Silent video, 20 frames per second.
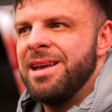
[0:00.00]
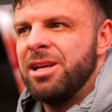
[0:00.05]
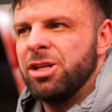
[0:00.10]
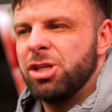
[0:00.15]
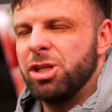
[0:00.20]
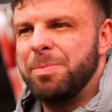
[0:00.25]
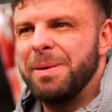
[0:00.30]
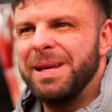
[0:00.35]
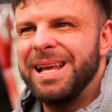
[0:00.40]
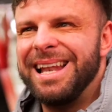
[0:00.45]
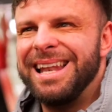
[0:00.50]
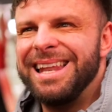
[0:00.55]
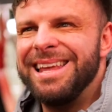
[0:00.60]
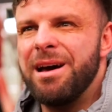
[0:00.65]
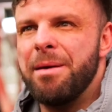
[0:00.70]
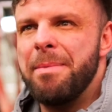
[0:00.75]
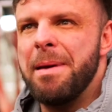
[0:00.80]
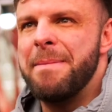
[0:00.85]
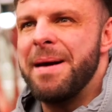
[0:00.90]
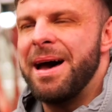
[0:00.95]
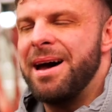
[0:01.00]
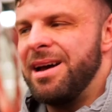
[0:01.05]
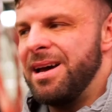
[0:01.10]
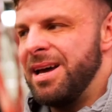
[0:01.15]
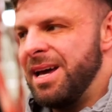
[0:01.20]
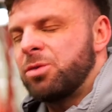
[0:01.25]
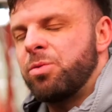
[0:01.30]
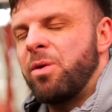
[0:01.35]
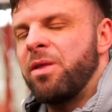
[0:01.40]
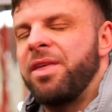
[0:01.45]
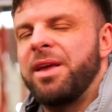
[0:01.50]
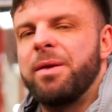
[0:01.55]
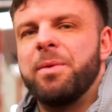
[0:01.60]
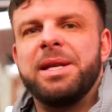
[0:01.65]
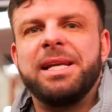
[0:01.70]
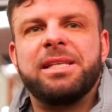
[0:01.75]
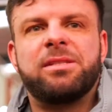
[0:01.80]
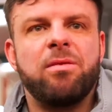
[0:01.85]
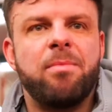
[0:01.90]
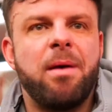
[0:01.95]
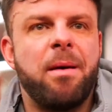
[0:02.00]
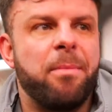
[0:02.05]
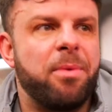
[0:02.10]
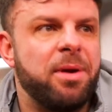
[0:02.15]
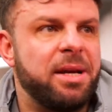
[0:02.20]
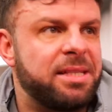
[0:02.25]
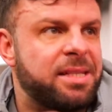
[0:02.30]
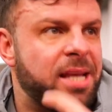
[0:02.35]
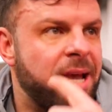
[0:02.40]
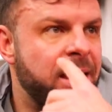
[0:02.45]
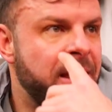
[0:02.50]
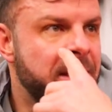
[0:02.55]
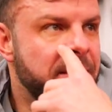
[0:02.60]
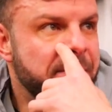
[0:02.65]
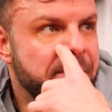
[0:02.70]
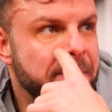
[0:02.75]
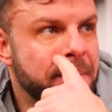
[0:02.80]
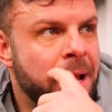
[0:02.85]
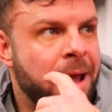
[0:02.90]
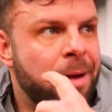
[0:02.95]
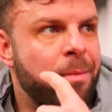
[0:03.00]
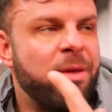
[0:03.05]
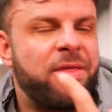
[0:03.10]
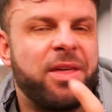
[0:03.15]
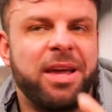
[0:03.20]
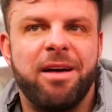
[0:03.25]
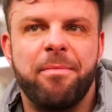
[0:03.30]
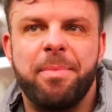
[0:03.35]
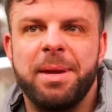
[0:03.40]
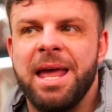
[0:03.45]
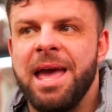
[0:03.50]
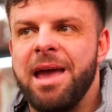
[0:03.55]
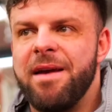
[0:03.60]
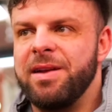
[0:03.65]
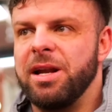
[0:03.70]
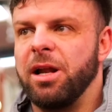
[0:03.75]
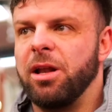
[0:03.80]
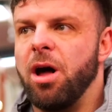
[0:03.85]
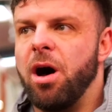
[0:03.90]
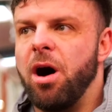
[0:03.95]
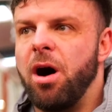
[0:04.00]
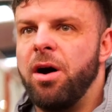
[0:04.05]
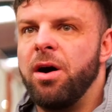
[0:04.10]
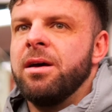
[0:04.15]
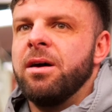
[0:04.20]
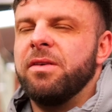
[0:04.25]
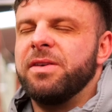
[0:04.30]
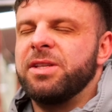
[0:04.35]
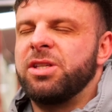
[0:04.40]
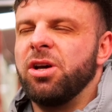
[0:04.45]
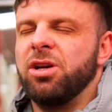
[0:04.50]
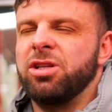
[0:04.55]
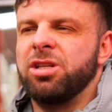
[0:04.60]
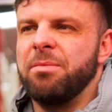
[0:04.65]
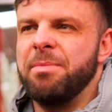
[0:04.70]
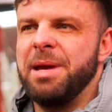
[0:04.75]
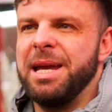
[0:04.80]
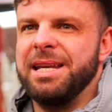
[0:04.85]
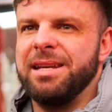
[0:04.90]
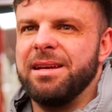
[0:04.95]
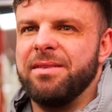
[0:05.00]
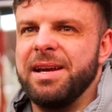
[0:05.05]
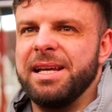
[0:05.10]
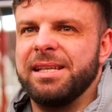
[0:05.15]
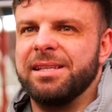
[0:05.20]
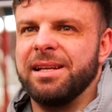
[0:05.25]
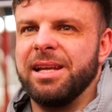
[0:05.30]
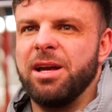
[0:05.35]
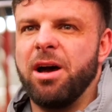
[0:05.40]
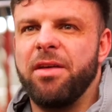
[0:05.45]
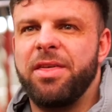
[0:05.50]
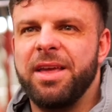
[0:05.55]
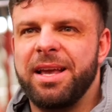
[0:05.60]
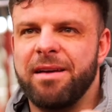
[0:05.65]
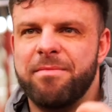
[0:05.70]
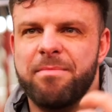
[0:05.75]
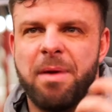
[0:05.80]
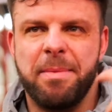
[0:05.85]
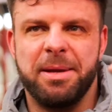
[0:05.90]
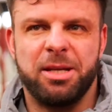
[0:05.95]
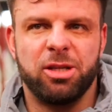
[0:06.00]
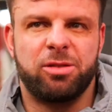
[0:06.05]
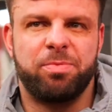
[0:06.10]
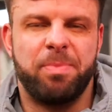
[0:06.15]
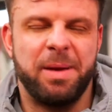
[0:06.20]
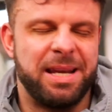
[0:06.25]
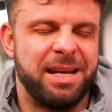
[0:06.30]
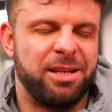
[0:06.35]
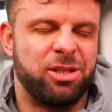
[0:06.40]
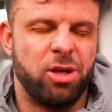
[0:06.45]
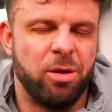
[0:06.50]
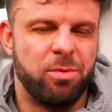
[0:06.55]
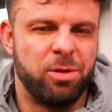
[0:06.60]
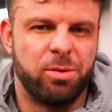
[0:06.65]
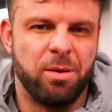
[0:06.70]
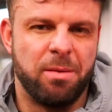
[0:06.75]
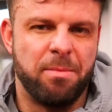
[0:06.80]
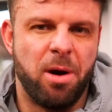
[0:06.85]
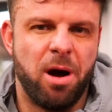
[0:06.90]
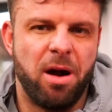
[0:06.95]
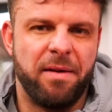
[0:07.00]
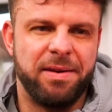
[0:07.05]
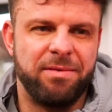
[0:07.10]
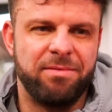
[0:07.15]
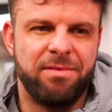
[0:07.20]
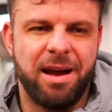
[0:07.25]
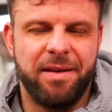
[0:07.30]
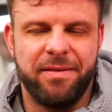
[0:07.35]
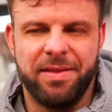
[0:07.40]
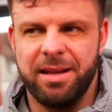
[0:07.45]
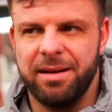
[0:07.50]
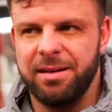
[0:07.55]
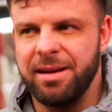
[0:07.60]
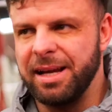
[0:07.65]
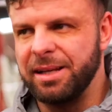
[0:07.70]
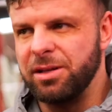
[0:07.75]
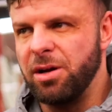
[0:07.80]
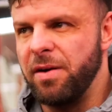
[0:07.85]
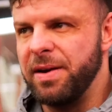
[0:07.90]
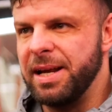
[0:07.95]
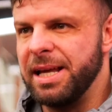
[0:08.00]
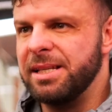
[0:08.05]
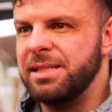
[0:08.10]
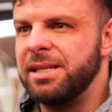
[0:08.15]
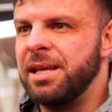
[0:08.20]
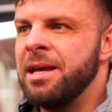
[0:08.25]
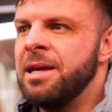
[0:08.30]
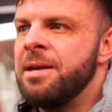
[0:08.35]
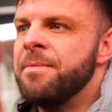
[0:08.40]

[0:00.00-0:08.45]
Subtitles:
Just a little bit better. Just one thing we need to remember is, and one thing I've been hearing a lot over social media recently, I think I'm maybe just being in tune to it more rather than ignoring it, is